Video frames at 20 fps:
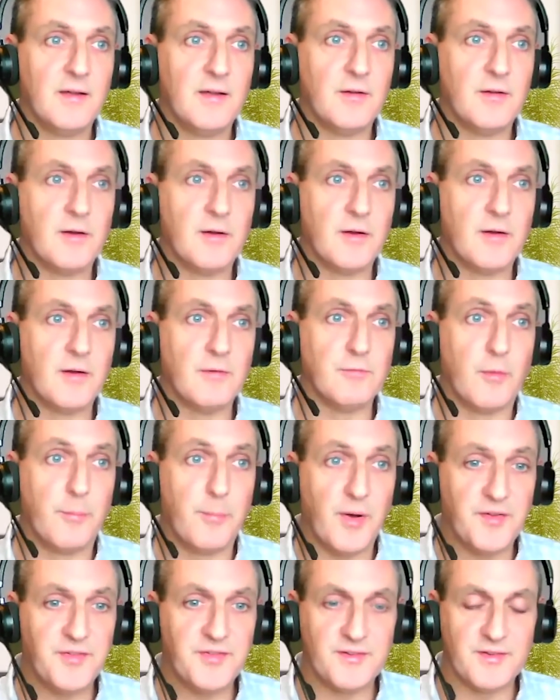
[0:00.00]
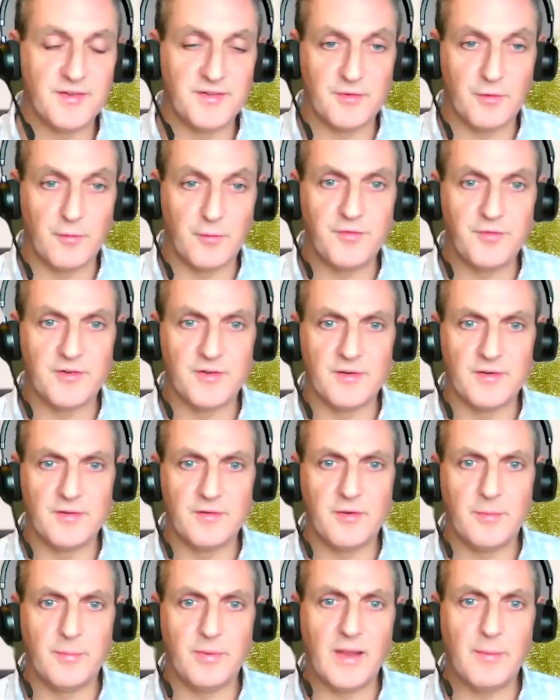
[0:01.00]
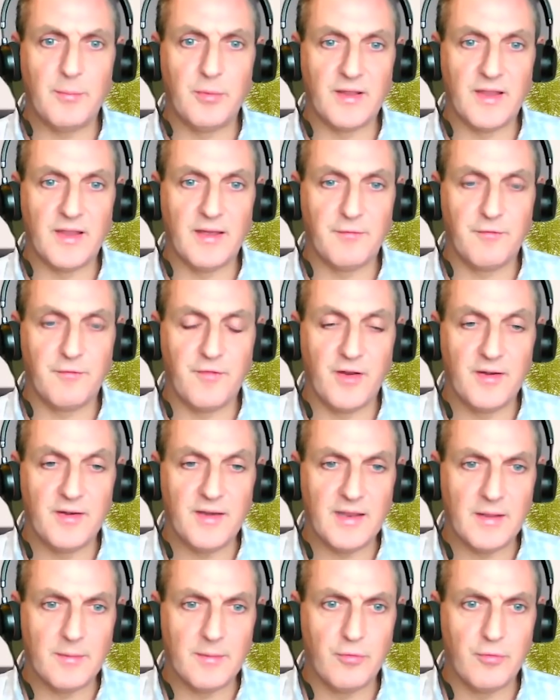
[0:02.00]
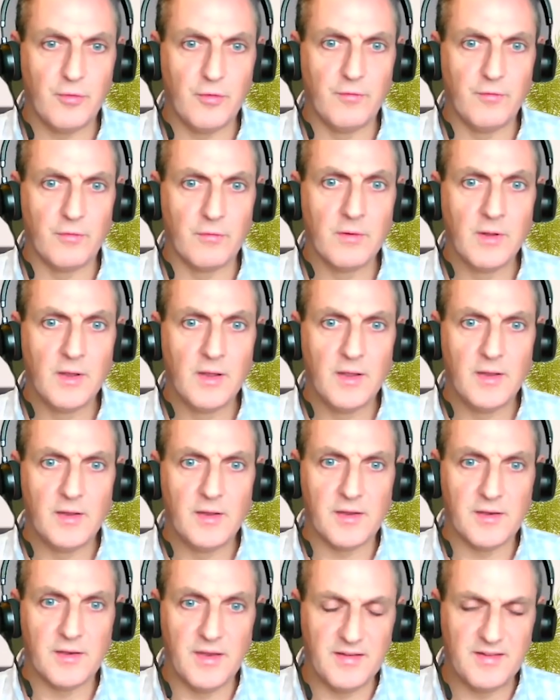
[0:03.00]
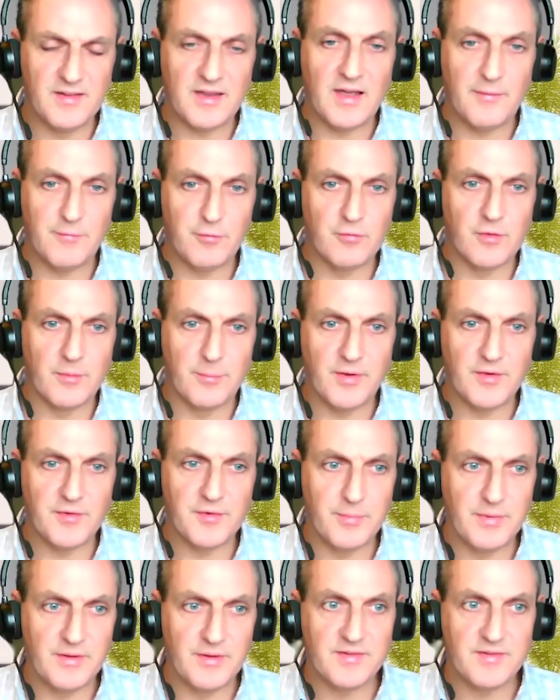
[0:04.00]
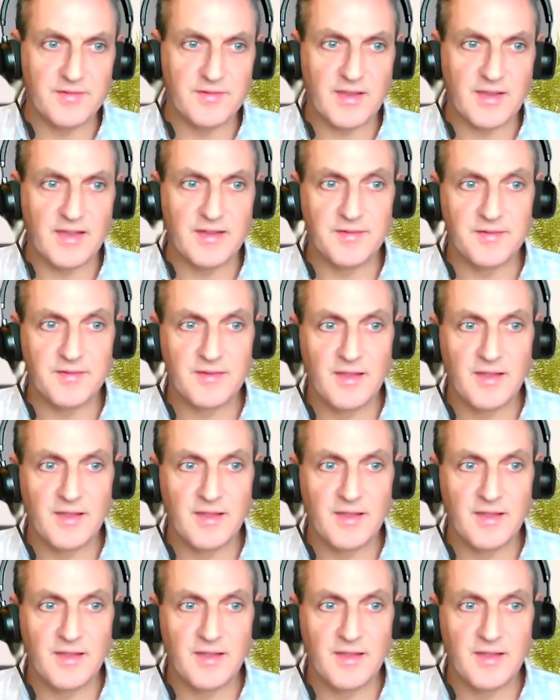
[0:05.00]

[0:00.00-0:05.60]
robustness often to be able to get funding approval. You need to have a robust business case,